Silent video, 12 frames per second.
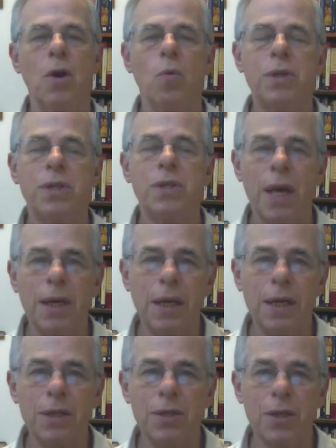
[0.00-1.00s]
was sending
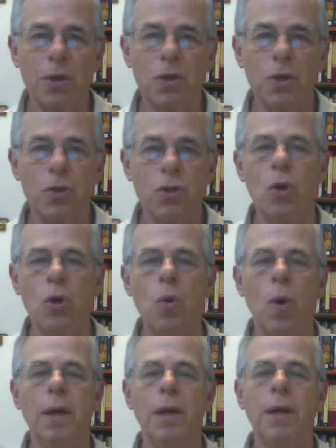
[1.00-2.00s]
his son
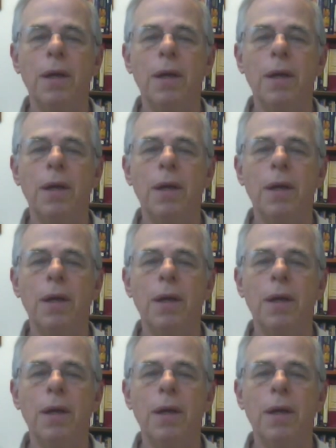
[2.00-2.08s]
Yeshua